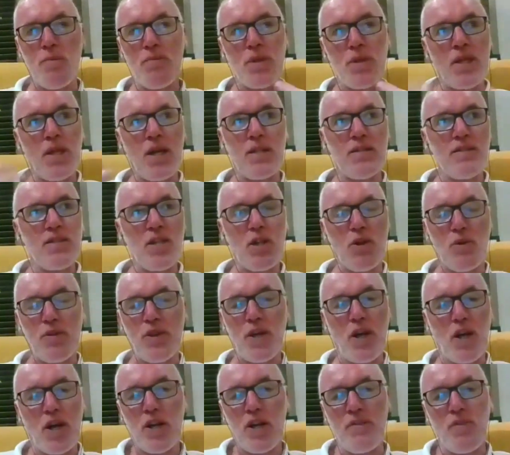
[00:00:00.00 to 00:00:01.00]
But you know,
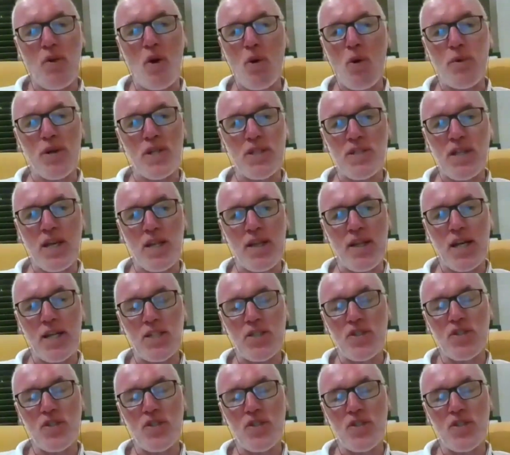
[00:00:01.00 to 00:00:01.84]
they kind of always say that.